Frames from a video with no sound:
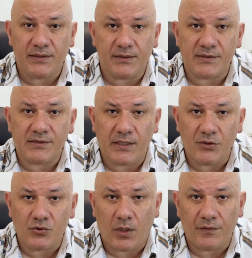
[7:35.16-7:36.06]
the
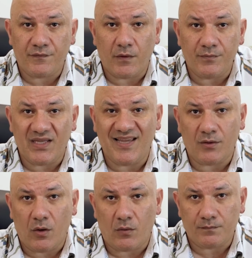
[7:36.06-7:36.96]
stage right from the
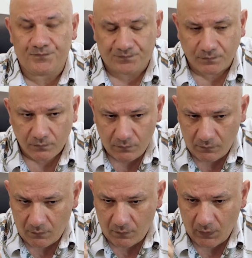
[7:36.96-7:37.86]
get-go.
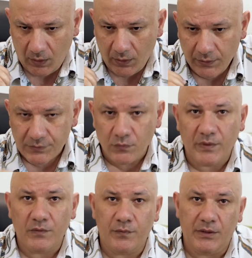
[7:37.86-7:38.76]
So
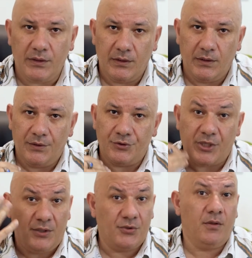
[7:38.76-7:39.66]
when we
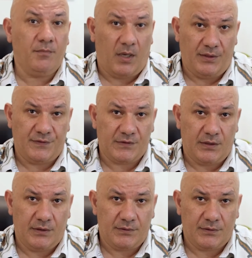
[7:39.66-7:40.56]
change our
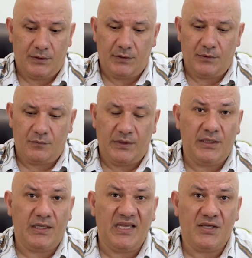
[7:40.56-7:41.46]
mindset, we
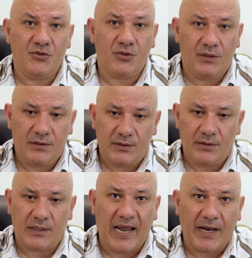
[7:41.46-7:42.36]
engage in
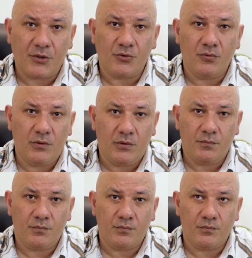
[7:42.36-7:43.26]
the
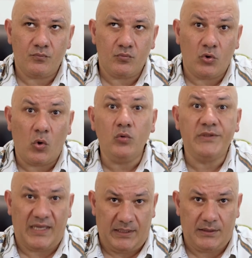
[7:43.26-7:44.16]
actual
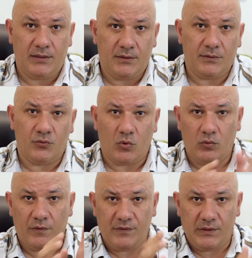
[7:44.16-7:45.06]
role-taking, the
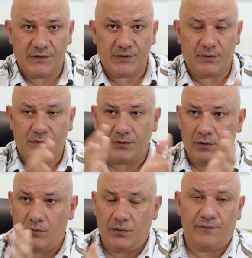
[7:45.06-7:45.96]
role of a listener, the
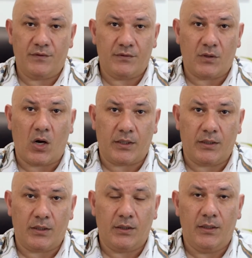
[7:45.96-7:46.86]
role of a
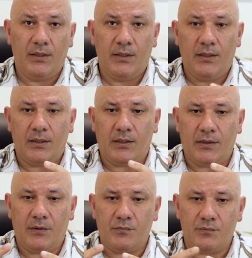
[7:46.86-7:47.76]
talker,
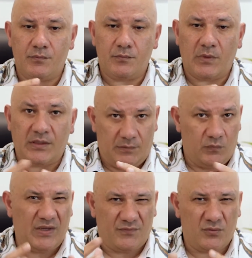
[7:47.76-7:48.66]
and then
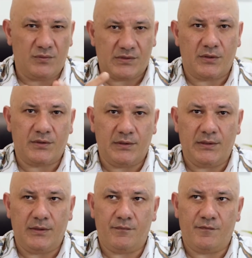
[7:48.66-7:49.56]
we have to
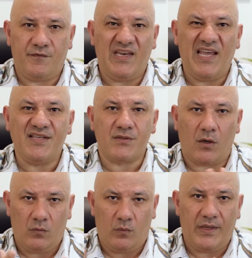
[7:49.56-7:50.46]
certainly finesse
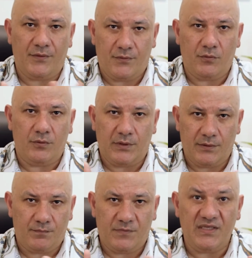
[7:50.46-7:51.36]
our way through
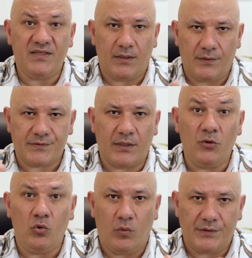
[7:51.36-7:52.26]
the details and
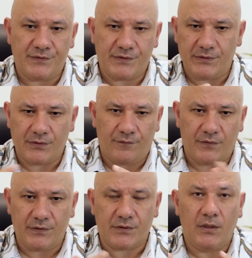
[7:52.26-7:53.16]
nuances of
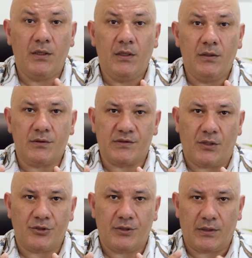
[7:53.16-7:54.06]
this
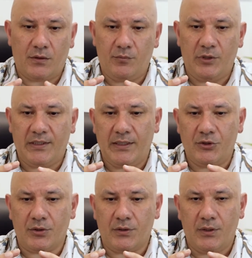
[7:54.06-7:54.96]
discussion and
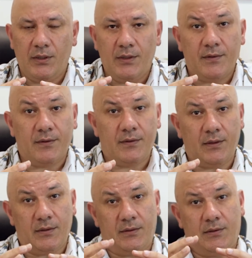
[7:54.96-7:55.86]
communication.
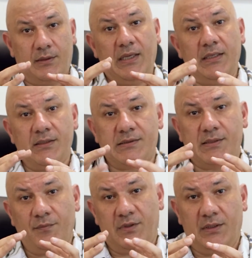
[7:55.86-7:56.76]
Then
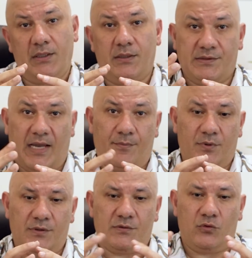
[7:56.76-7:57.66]
something else
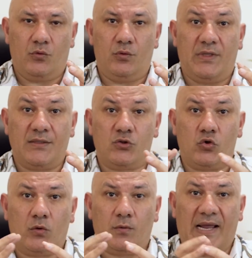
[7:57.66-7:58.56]
happens through that
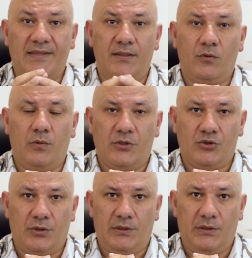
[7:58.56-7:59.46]
Socratic
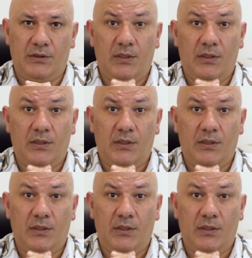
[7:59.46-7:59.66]
questioning,